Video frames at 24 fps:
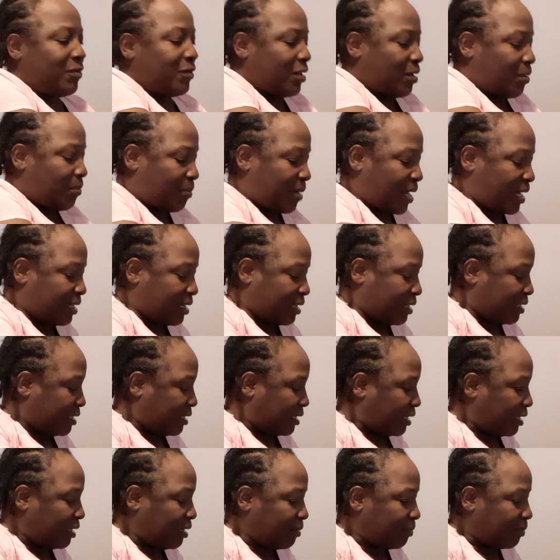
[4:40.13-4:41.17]
I'm about to
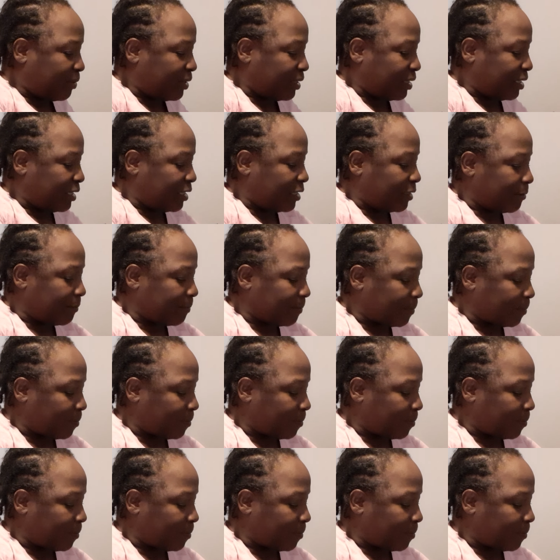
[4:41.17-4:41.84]
dip, honey.